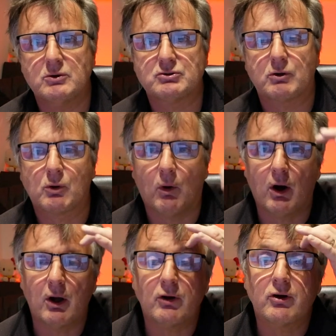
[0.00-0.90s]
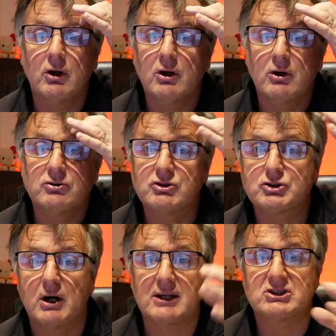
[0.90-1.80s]
is required to
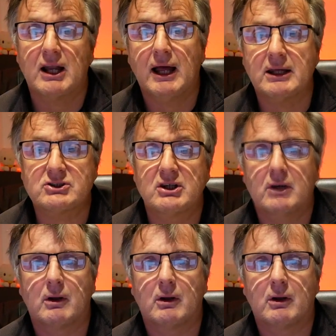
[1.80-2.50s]
translate.